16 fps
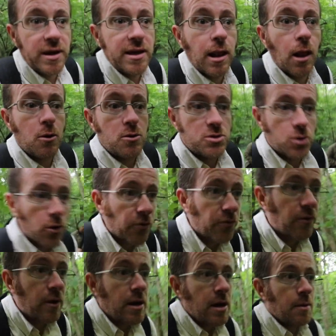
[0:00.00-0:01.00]
we close
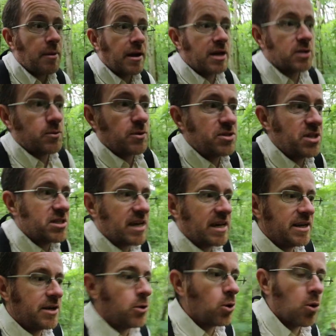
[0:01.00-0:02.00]
off, because we're just
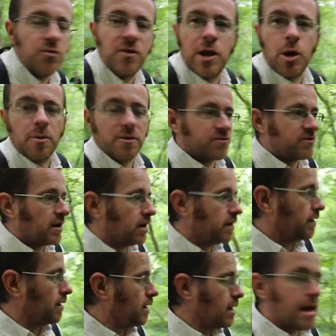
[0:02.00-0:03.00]
headed north a little bit
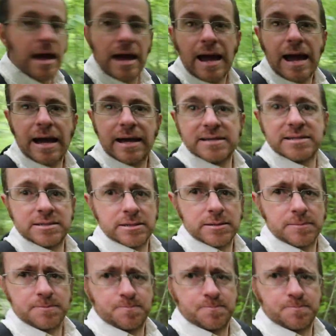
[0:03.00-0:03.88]
further, and